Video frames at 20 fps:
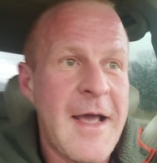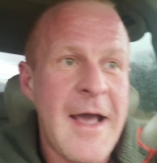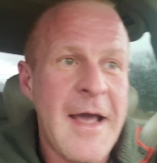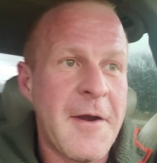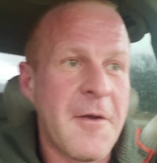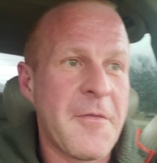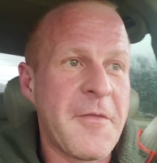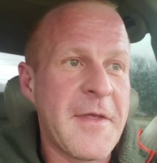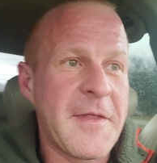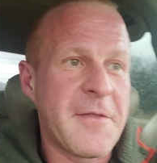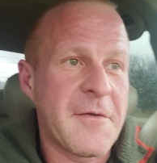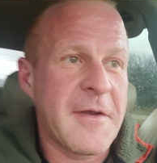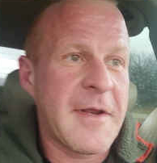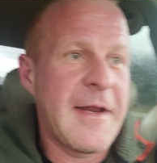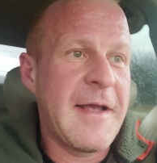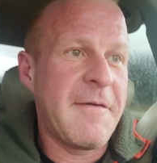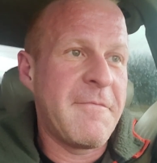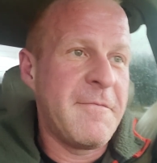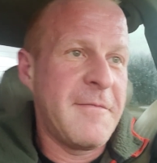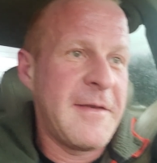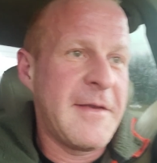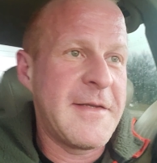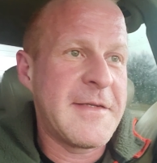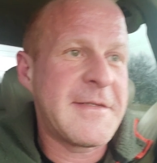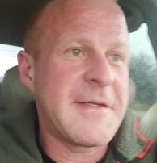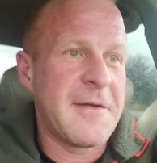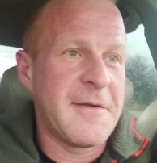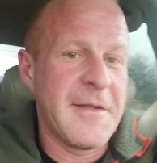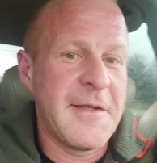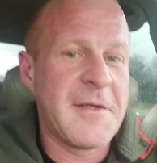I don't think they're going to have
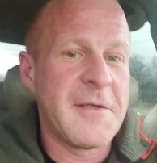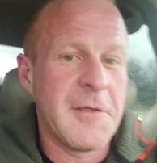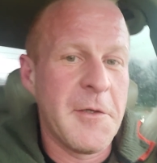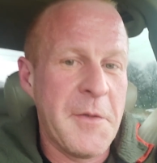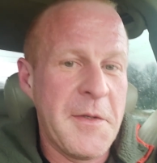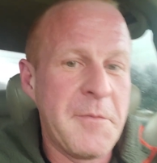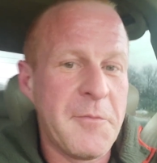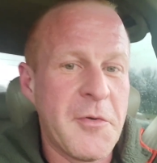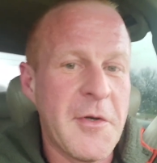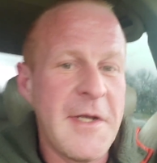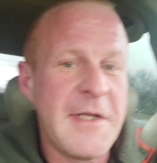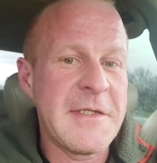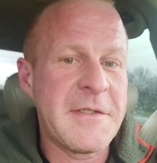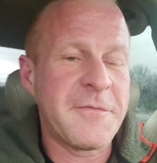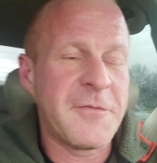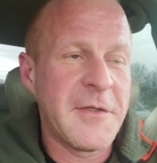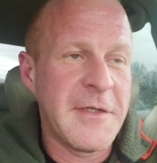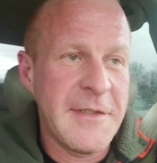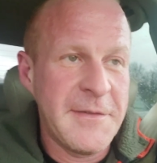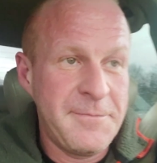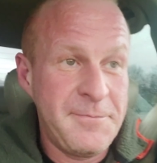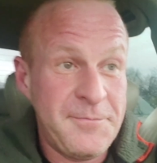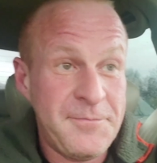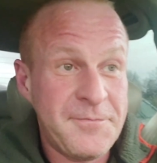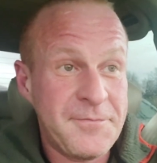necessarily glowing praise for it.